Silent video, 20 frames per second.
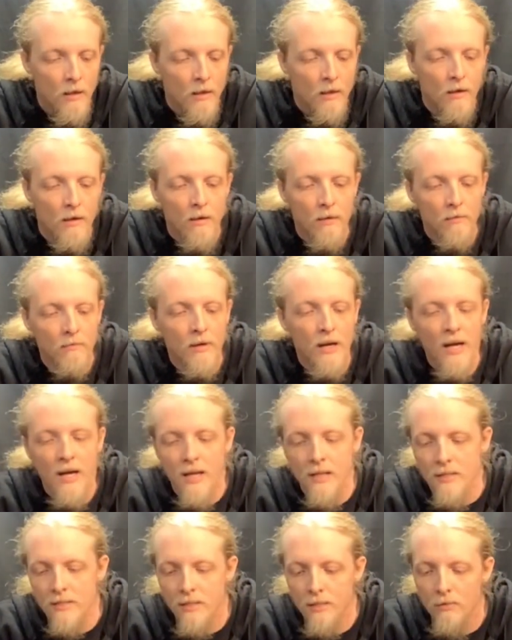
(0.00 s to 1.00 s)

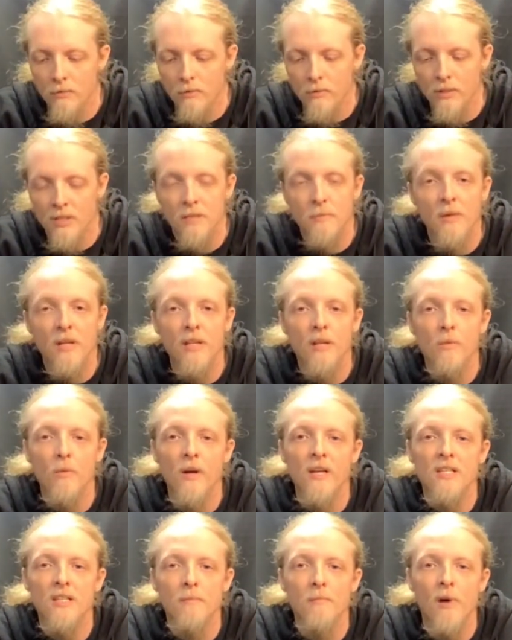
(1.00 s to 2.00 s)
Alright, so the
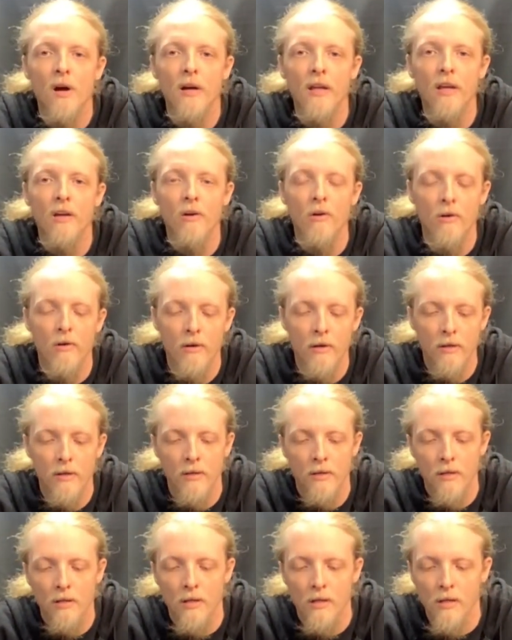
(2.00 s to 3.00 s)
Smith&Wesson Bodyguard.
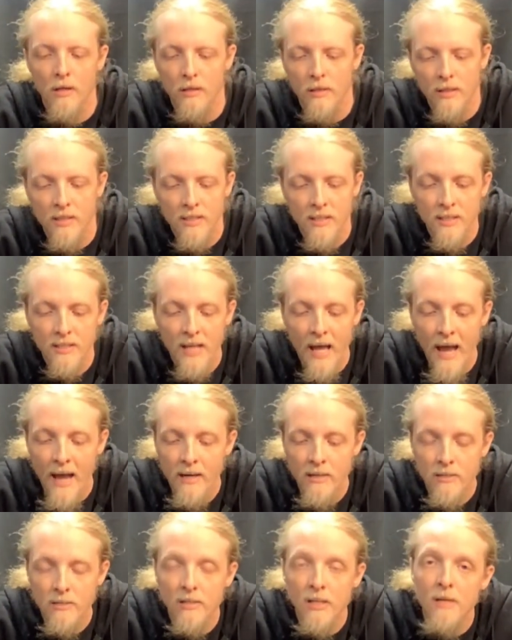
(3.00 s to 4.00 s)
This is
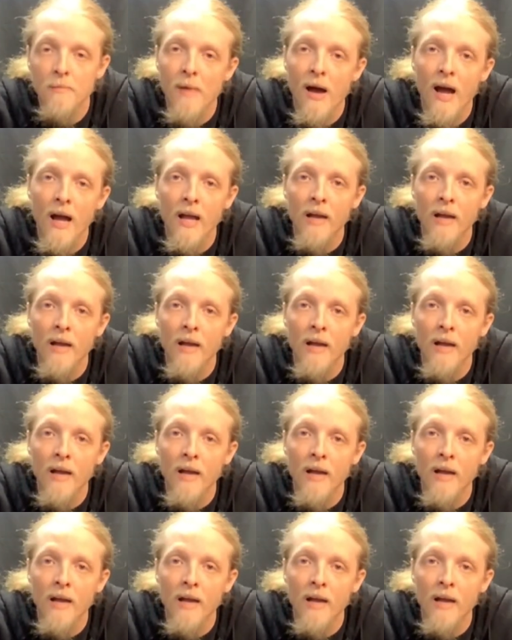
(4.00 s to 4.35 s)
actually my